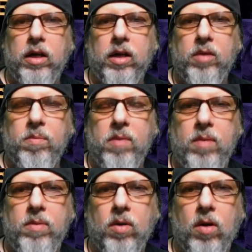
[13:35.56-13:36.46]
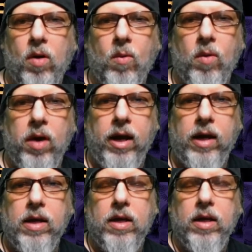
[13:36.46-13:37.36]
maybe it'll go away,
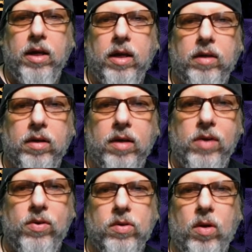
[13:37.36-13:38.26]
is a dangerous